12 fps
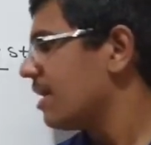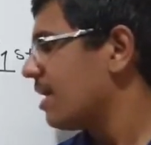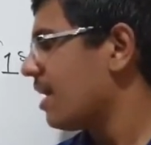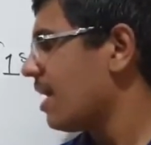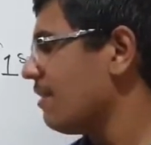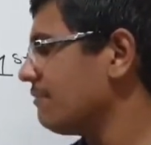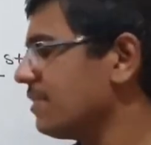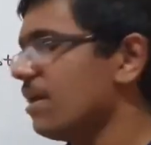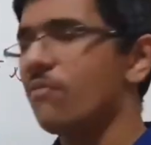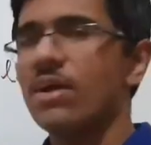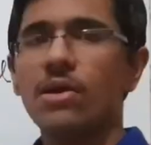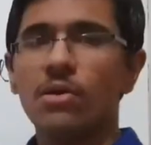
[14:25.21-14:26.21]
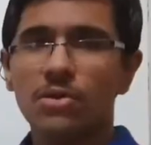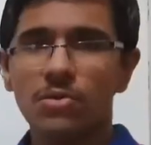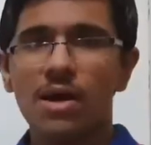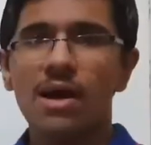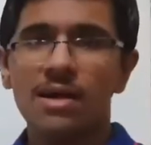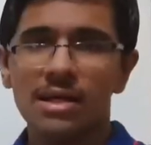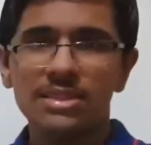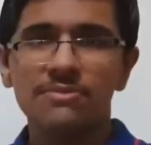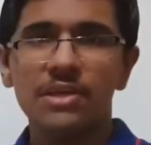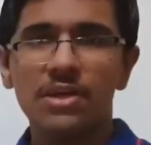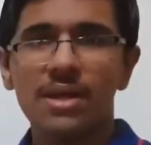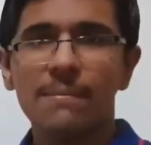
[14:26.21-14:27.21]
After 1 or 2 hours, when
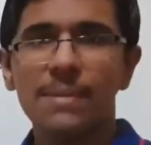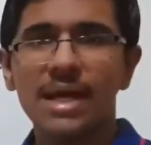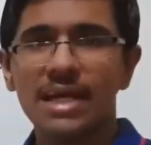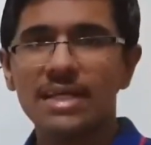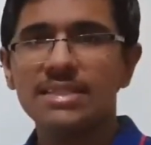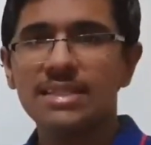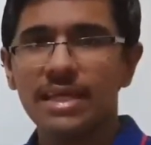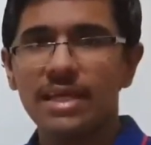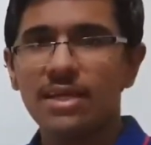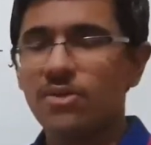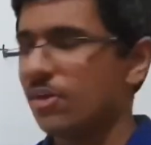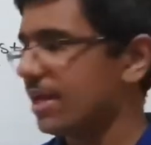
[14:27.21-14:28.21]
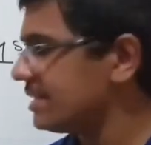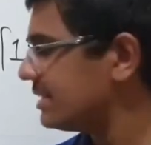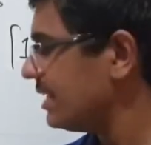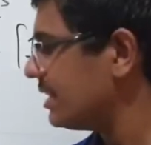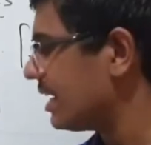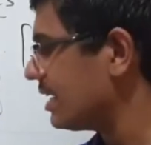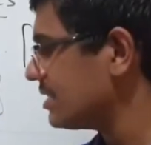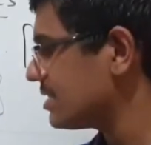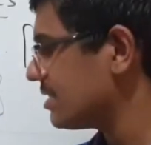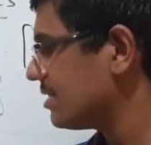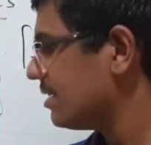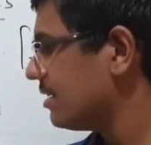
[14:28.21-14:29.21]
you come back and see, you can see that
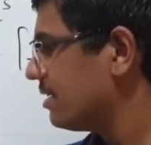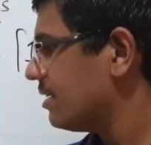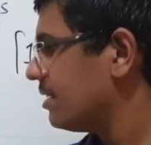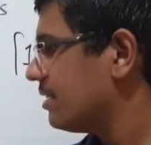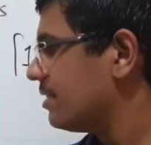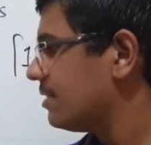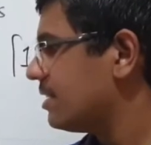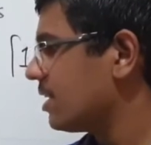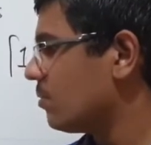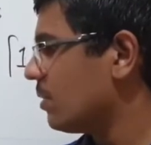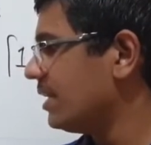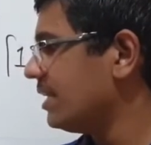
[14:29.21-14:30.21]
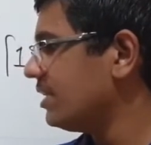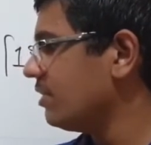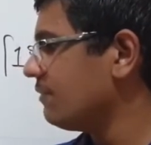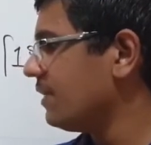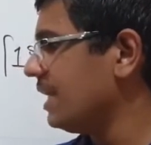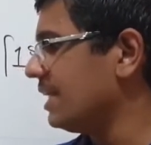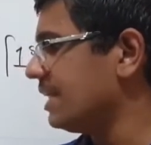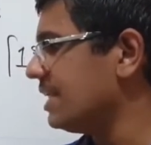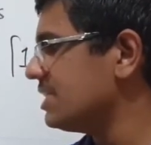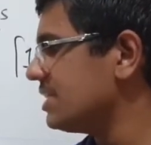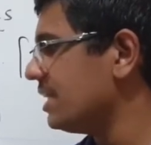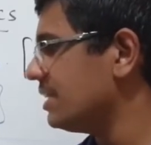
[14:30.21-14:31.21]
the quantity of heat,
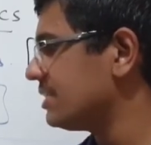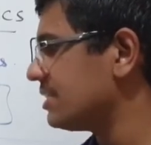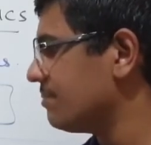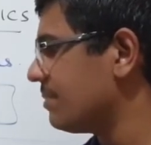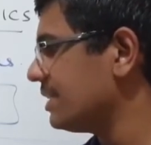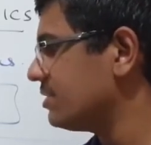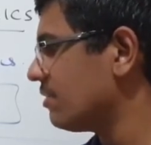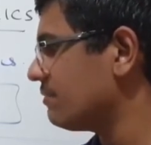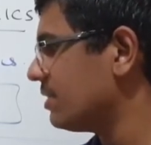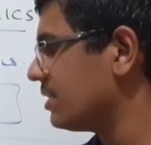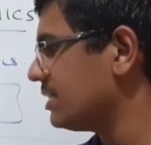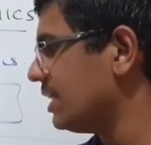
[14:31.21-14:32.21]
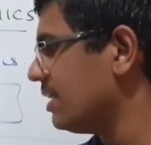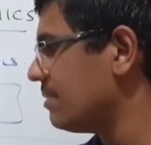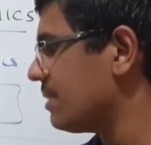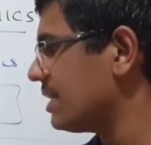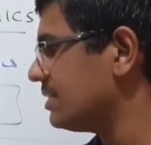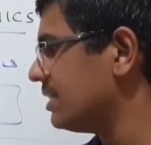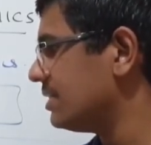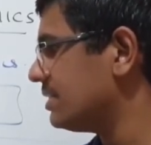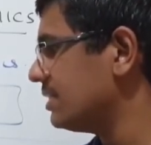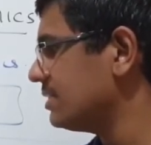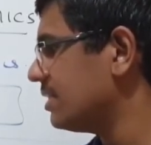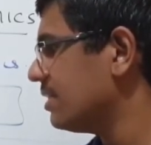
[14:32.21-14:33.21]
initially the temperature of the tea, imagine it
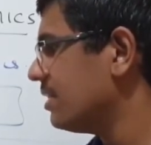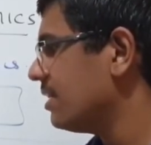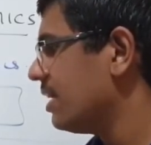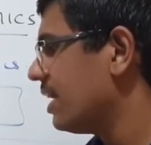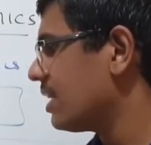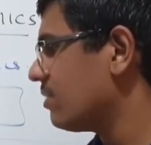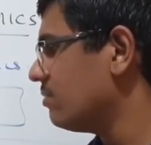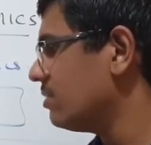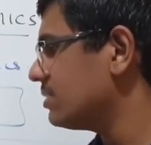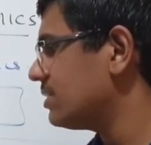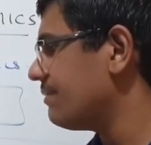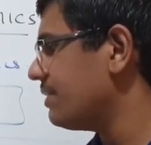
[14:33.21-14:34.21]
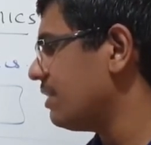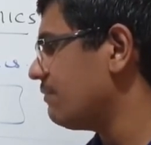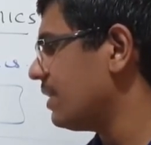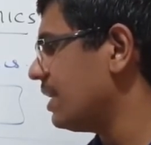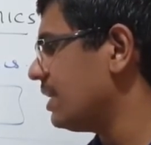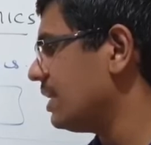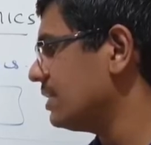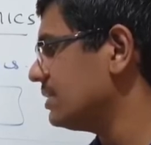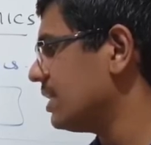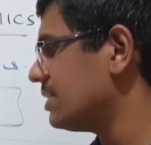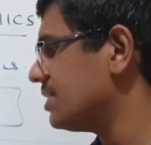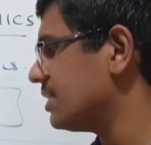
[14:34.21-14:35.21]
is around 75 degrees
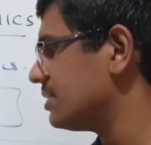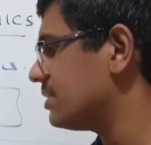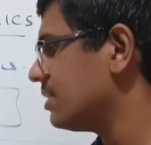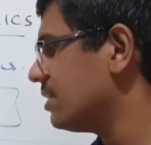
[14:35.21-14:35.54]
Celsius.